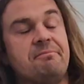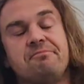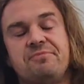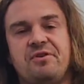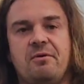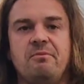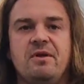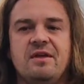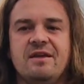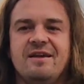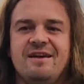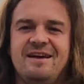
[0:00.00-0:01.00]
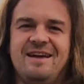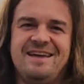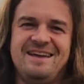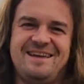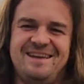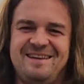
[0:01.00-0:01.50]
So
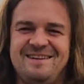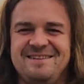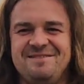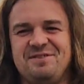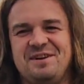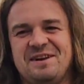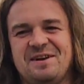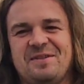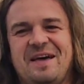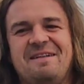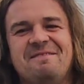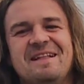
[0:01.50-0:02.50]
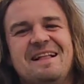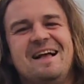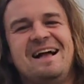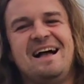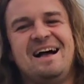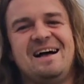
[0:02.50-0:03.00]
if you can hear
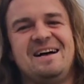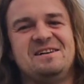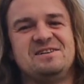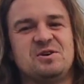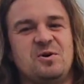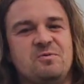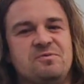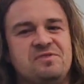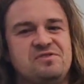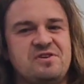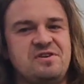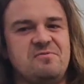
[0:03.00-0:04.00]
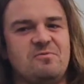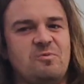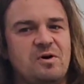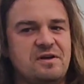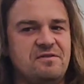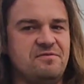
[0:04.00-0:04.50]
that. So to treat
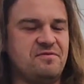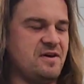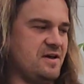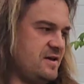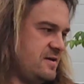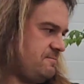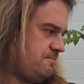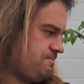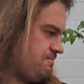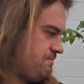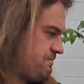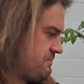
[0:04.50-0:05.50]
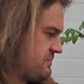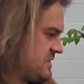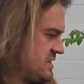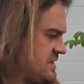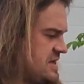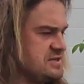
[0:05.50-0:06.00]
one of the
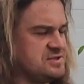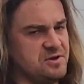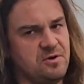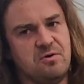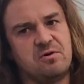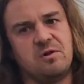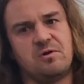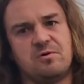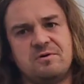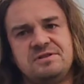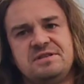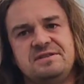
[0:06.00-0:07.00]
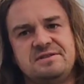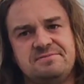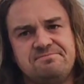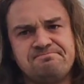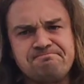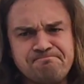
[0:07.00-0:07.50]
things, so chlorosis,
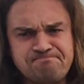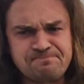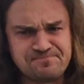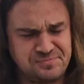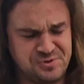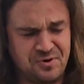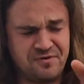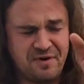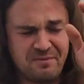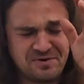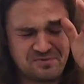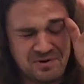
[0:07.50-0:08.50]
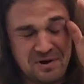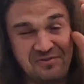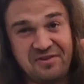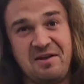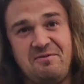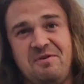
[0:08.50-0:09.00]
sorry if I mispronounced
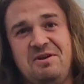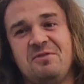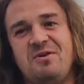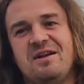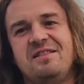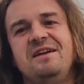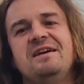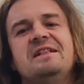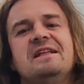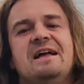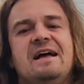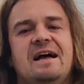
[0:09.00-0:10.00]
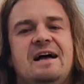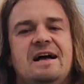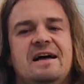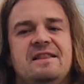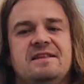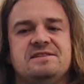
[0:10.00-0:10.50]
that incorrectly,
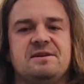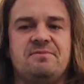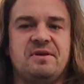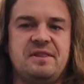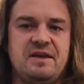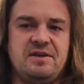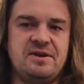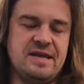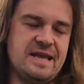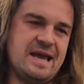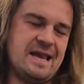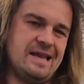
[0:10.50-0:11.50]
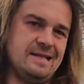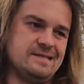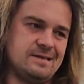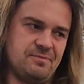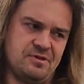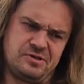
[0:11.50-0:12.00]
that's something that you can get in
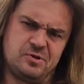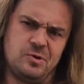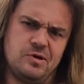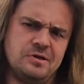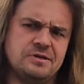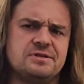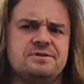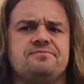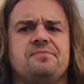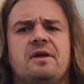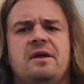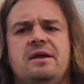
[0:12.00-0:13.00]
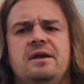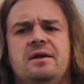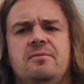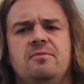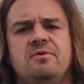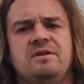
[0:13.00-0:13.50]
some of the soils
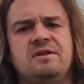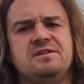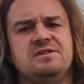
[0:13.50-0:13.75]
and with these.